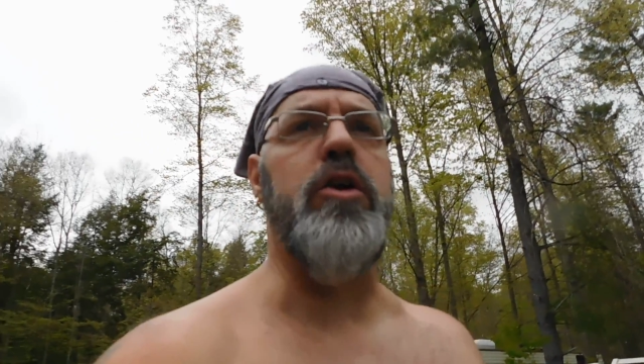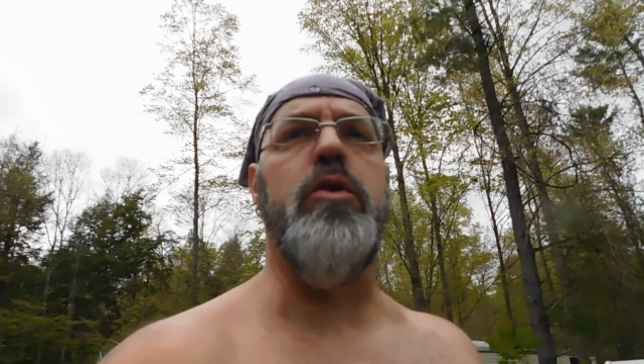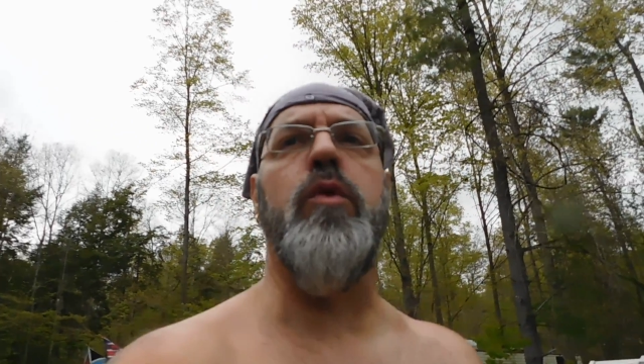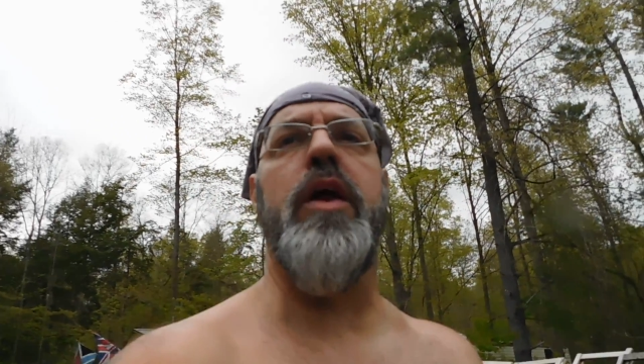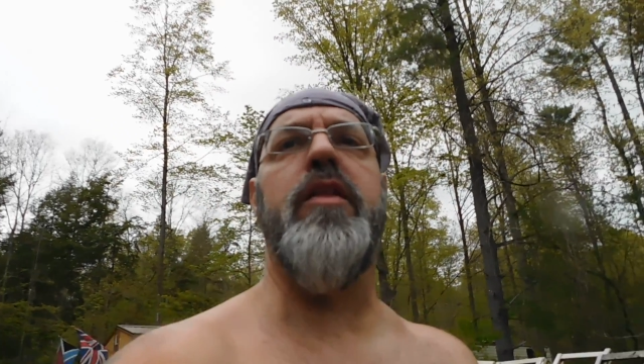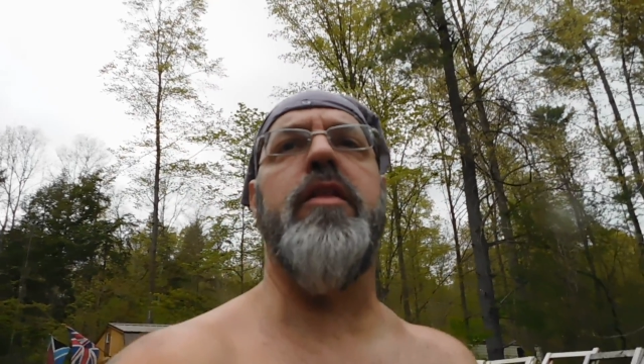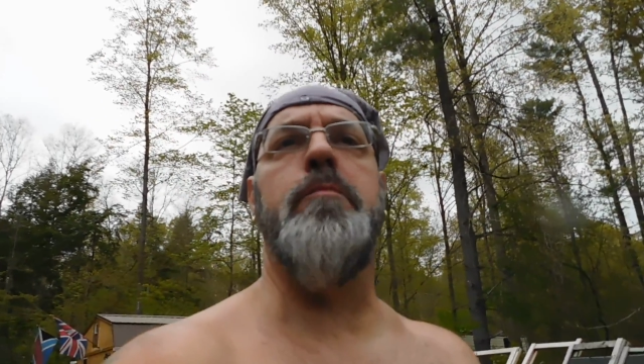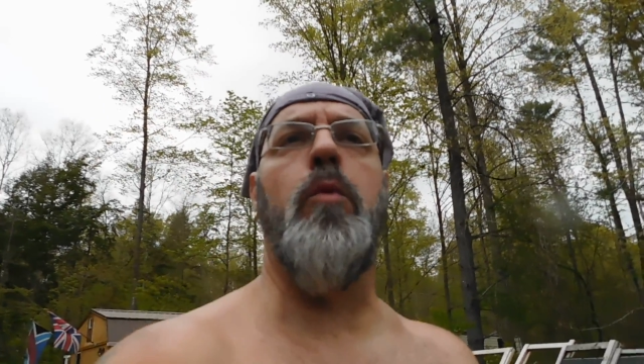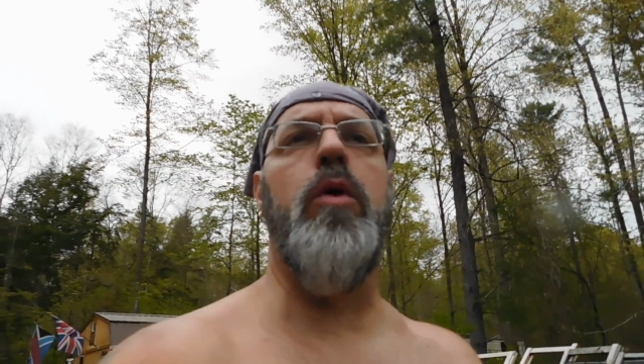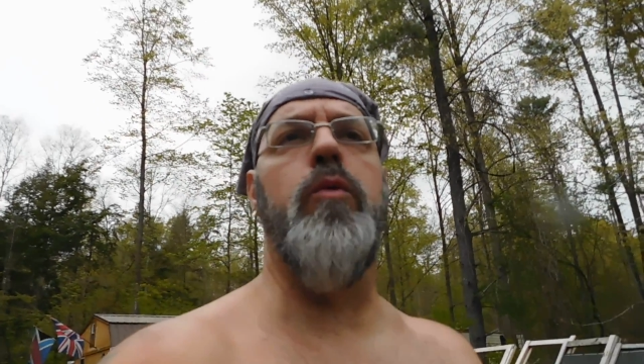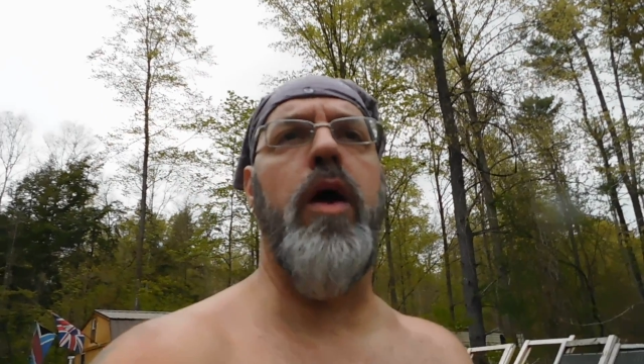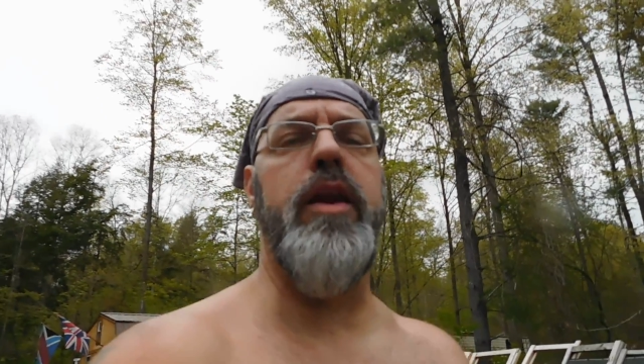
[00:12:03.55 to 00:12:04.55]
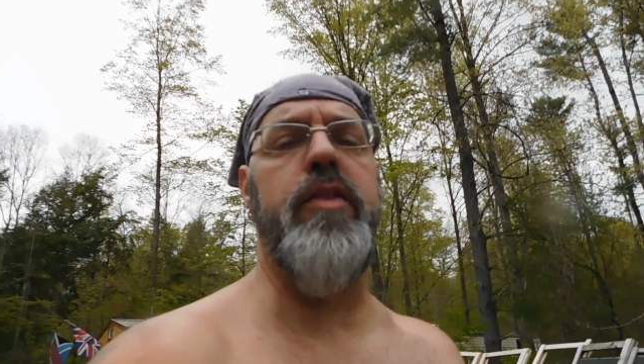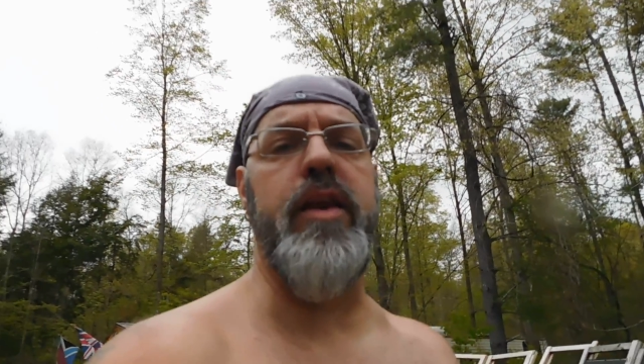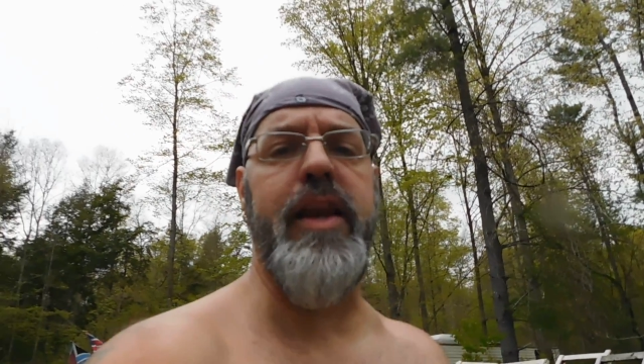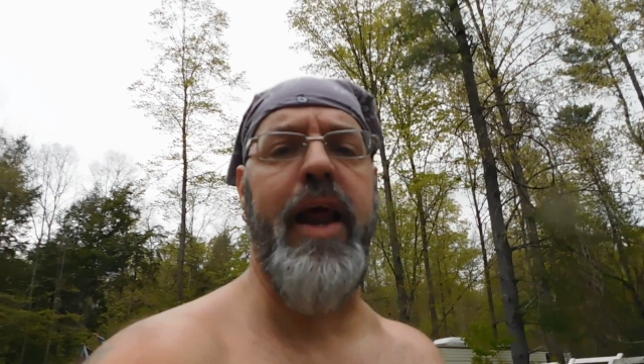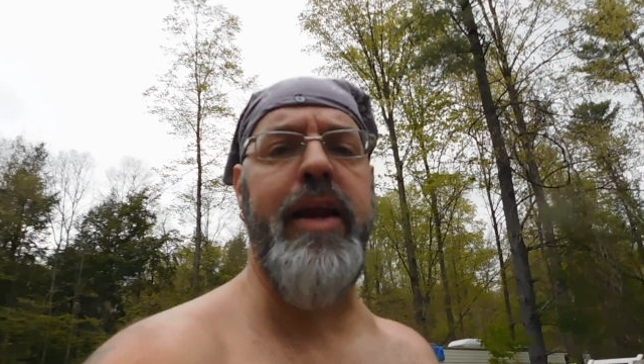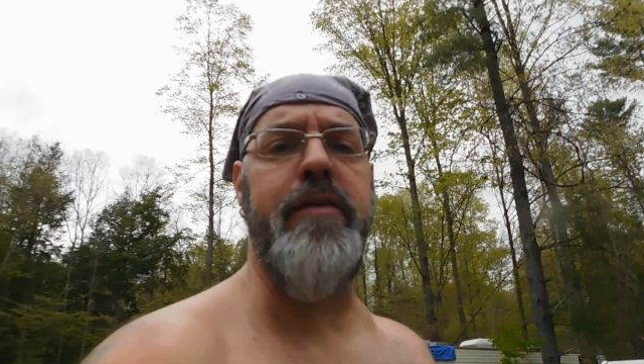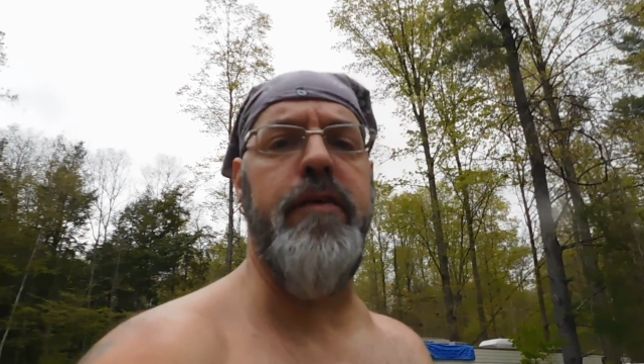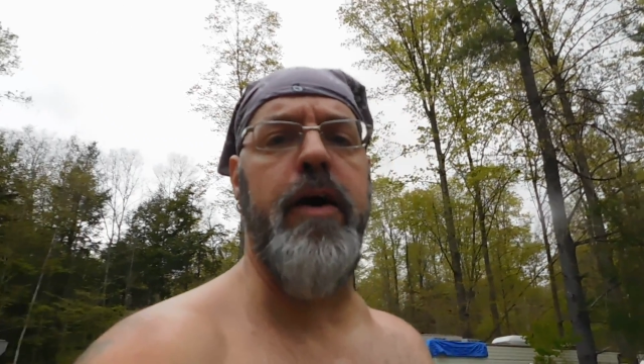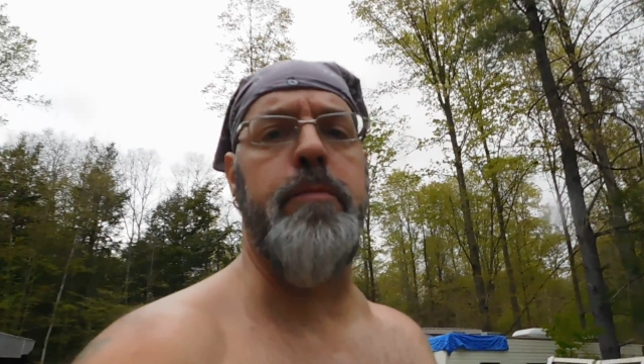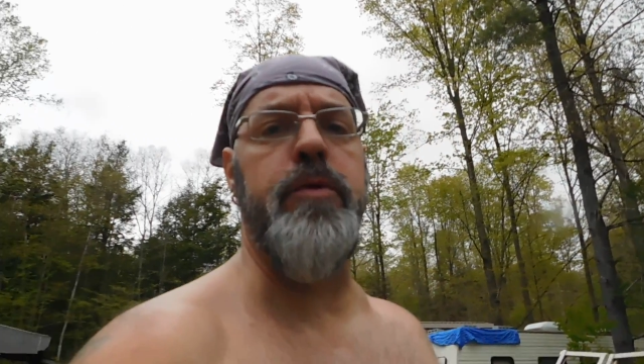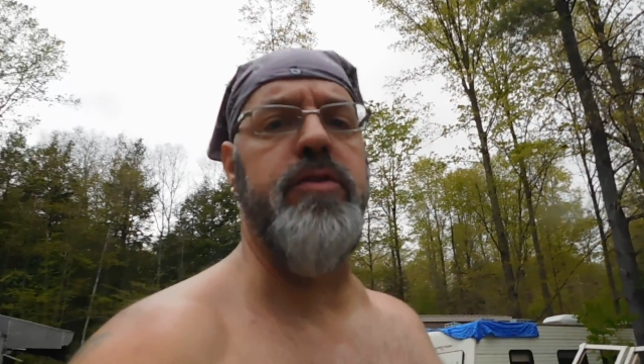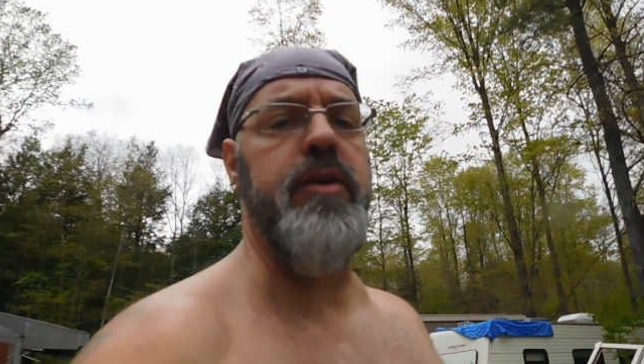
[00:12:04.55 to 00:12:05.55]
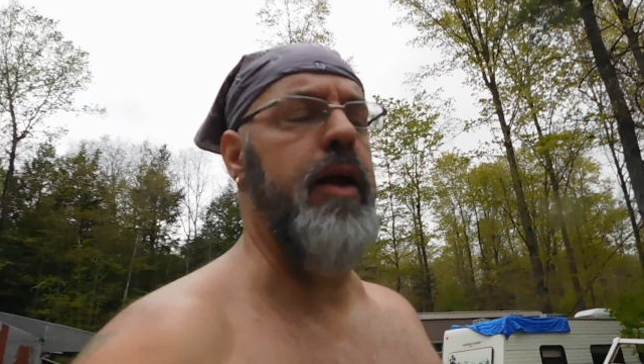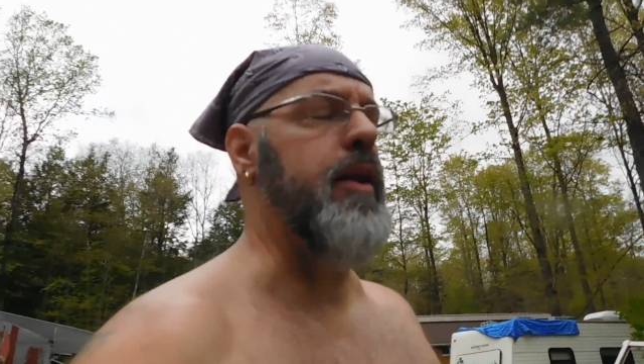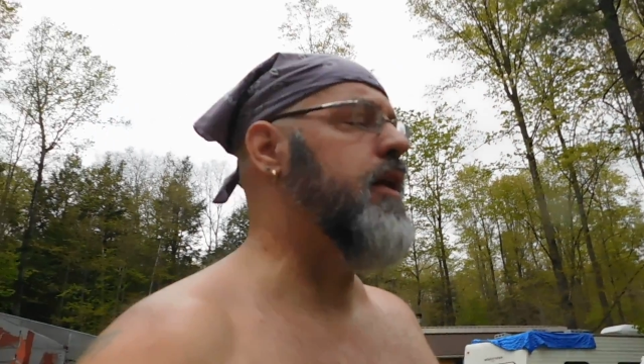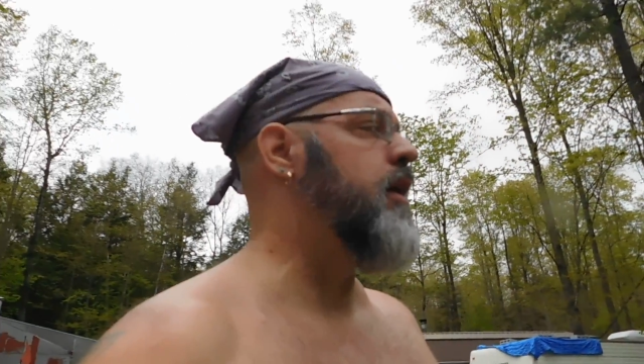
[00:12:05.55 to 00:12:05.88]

you're ready that, more ready than 95%.